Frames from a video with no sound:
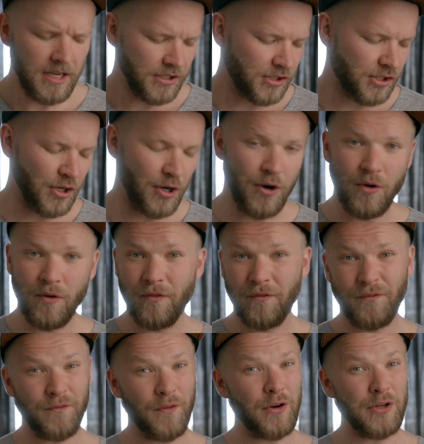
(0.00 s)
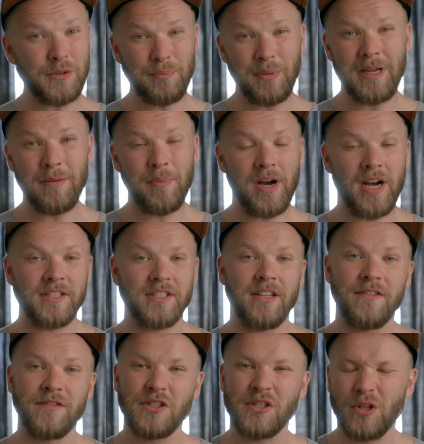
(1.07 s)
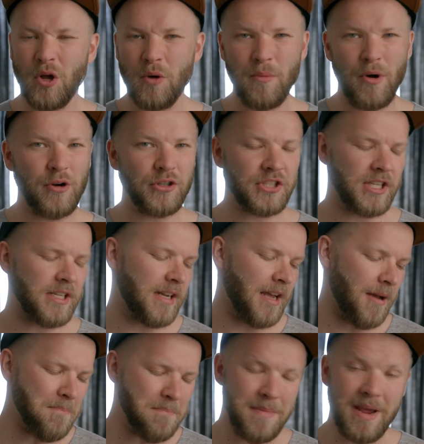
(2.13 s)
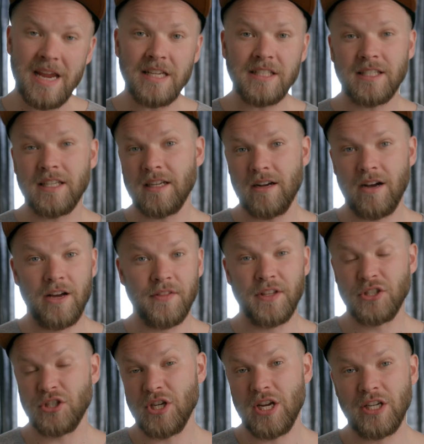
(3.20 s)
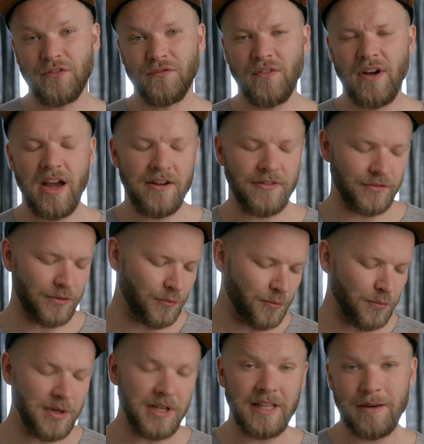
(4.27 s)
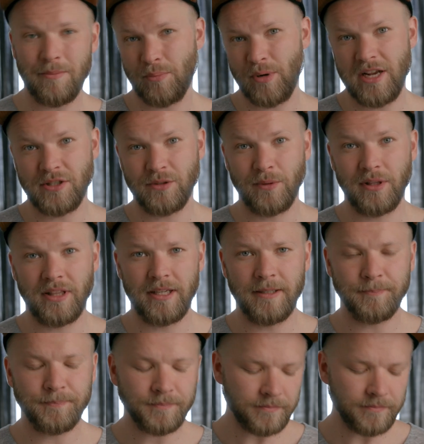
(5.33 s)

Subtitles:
So first big positive, slow motion, amazing on the GH5, really impressed with it.